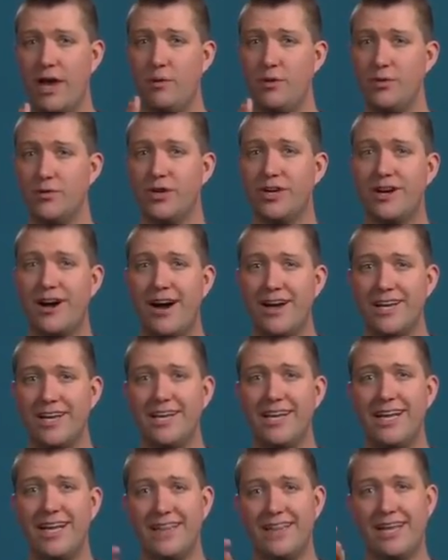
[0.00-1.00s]
and when you cut
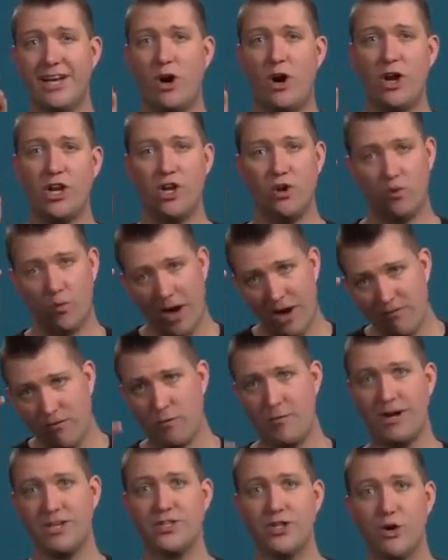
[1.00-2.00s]
it, that audio
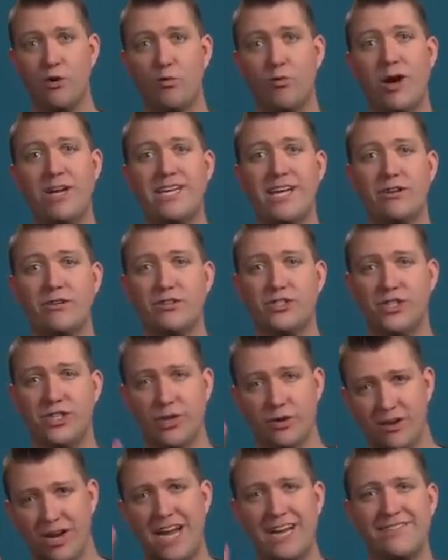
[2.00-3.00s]
waveform has to go right down to
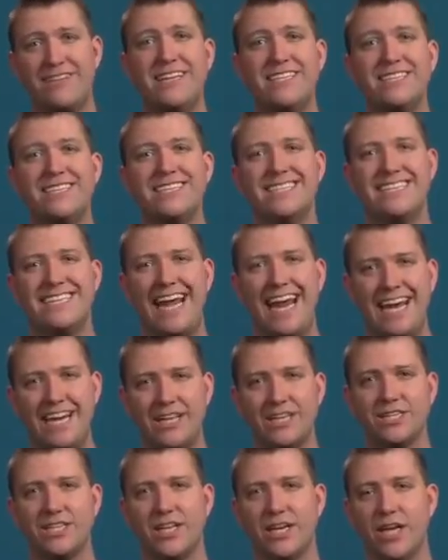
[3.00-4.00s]
zero kind of
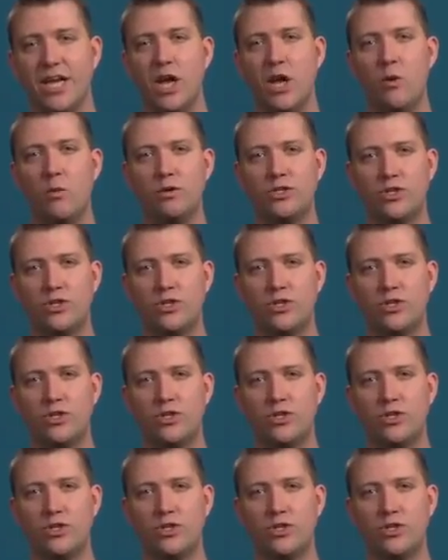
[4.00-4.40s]
instantaneously,